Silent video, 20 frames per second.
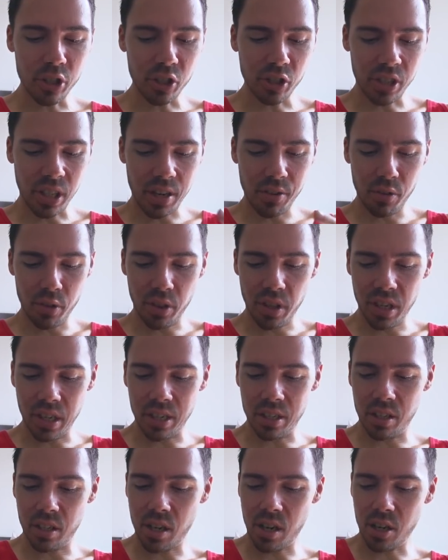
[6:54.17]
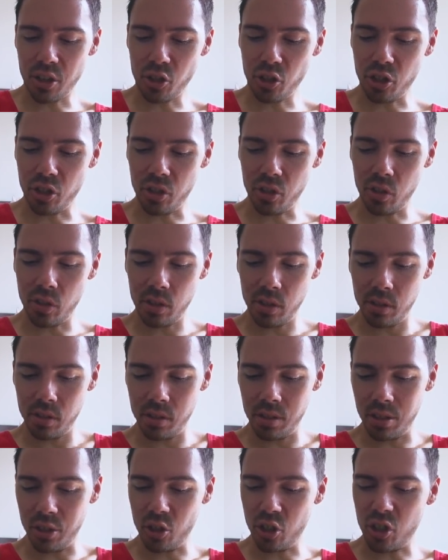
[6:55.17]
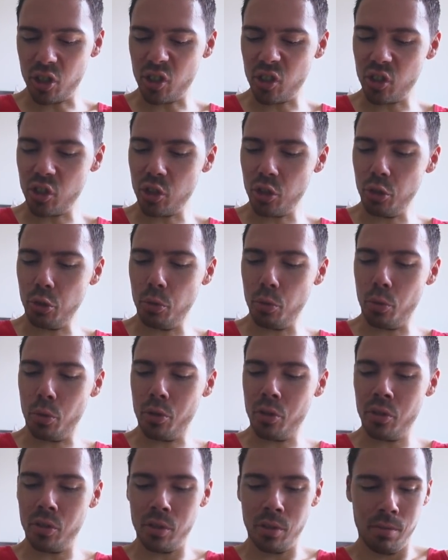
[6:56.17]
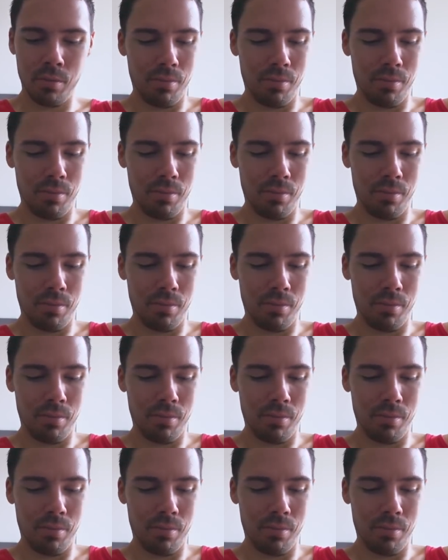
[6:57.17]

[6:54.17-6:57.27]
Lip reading: Just everything it touches, it just soothes.